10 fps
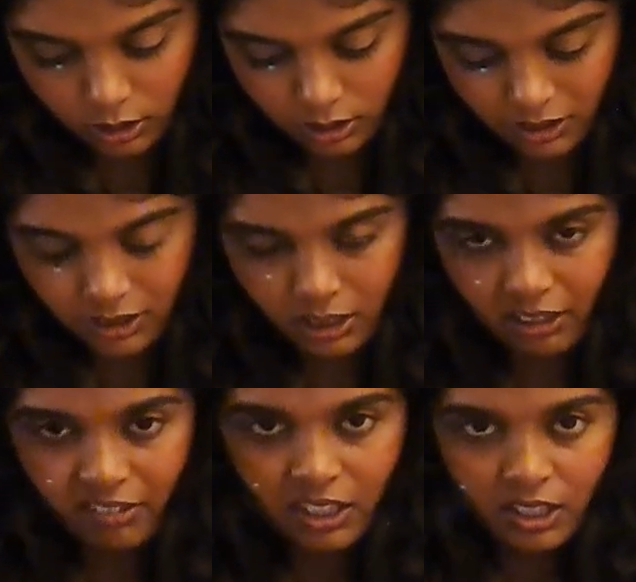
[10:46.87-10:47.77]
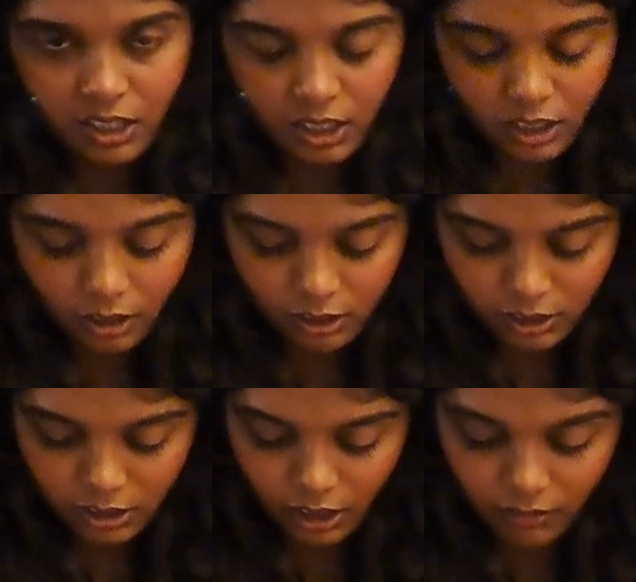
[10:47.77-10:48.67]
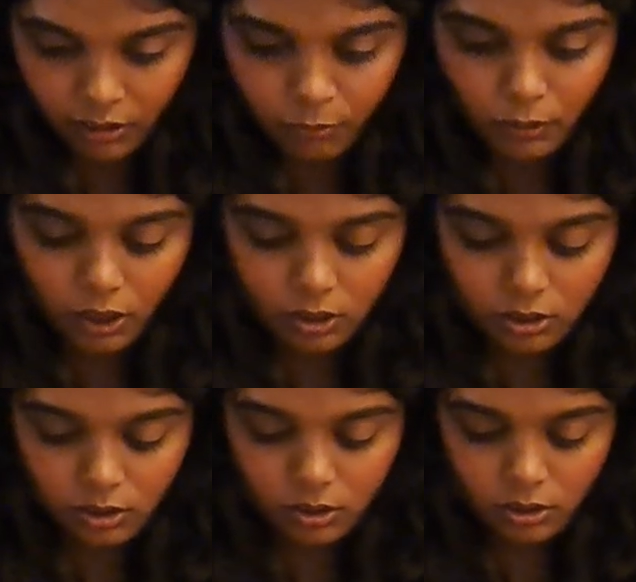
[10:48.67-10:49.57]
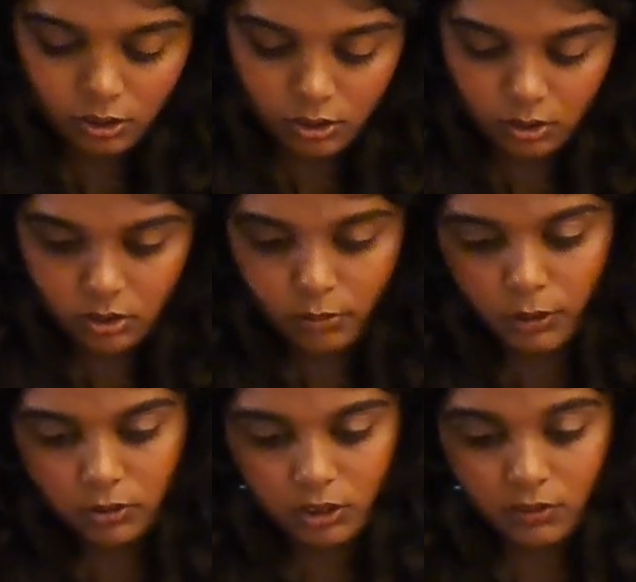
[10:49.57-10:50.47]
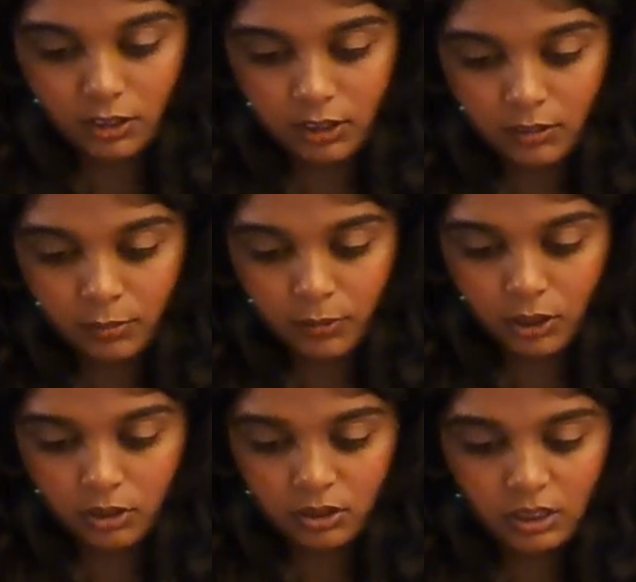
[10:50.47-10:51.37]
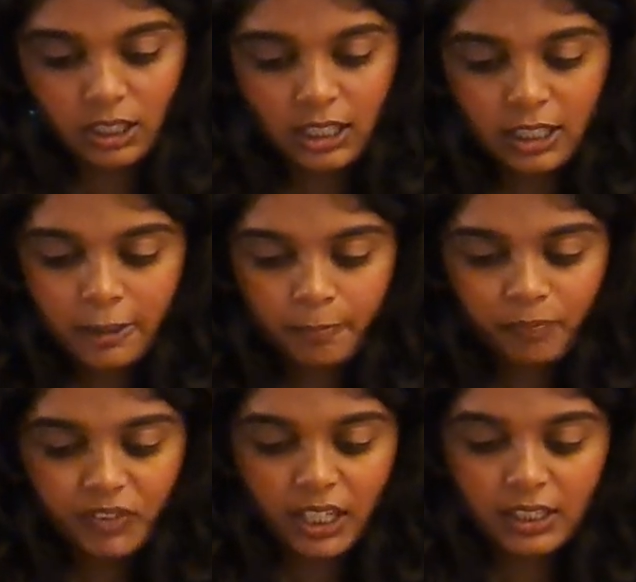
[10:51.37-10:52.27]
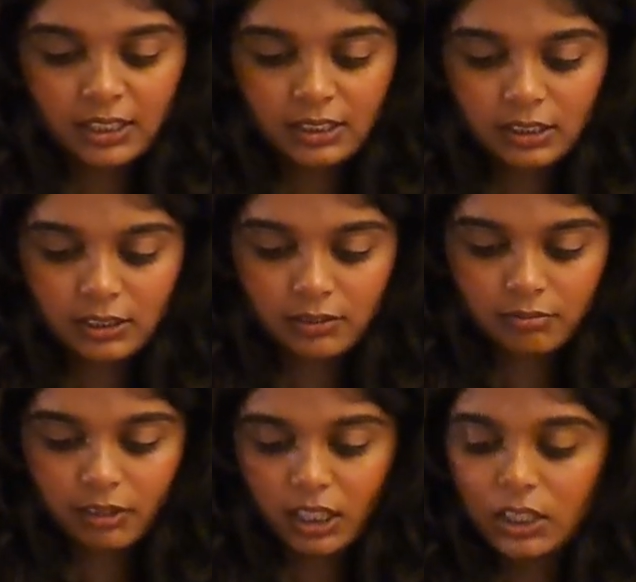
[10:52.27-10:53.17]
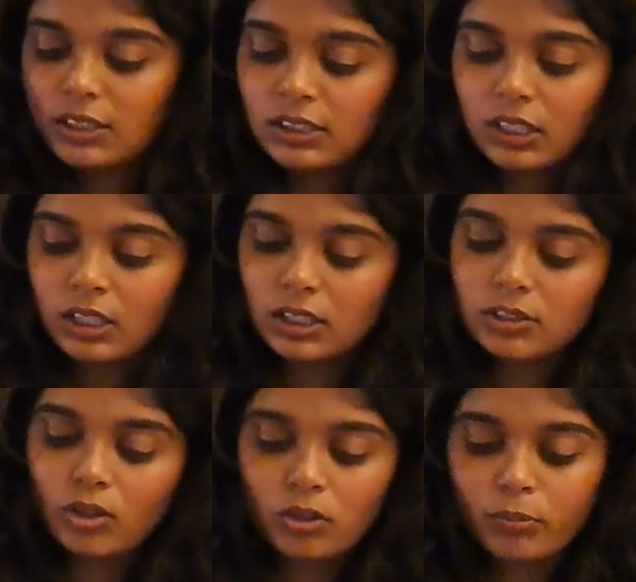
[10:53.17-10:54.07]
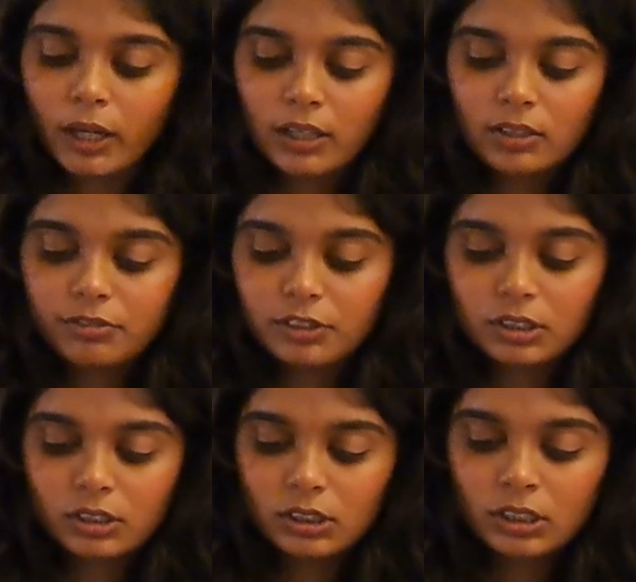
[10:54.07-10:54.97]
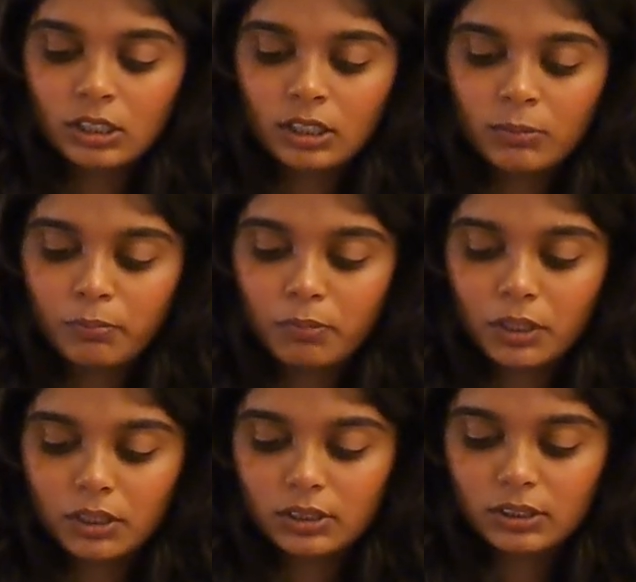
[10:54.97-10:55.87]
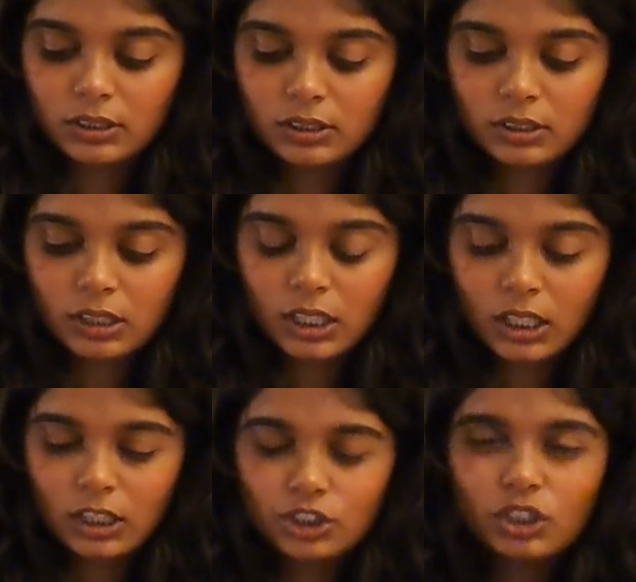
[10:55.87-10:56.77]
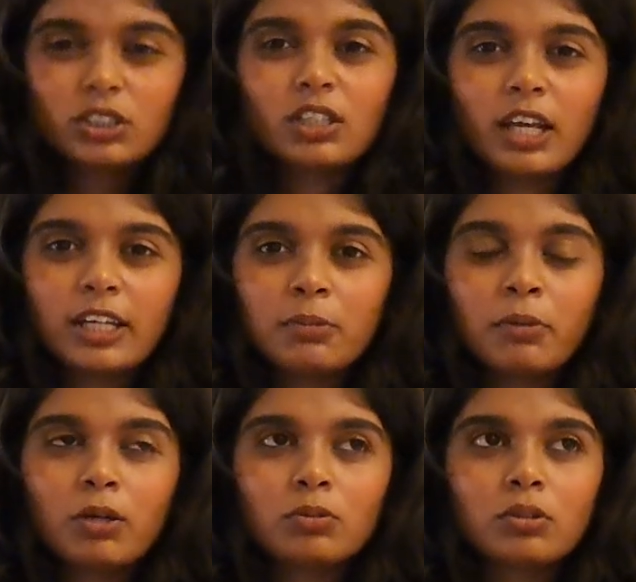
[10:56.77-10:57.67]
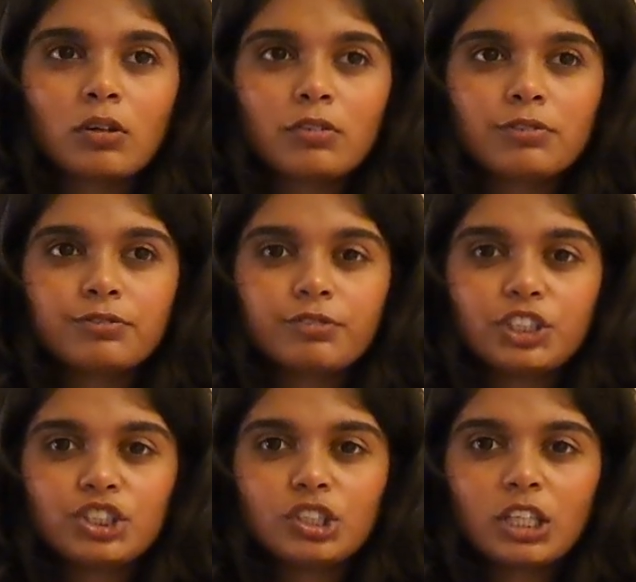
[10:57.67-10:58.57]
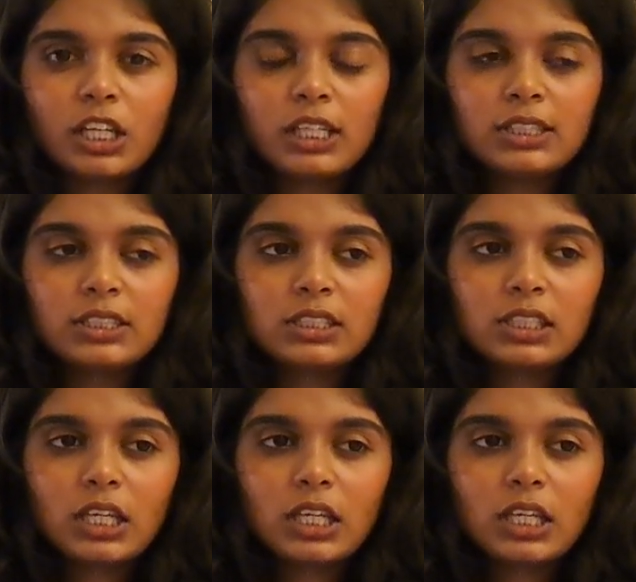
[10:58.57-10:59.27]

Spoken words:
77 pages. It's just about 77 pages, and it's very easy. It's autobiographical, but it's just the right amount of fiction in it,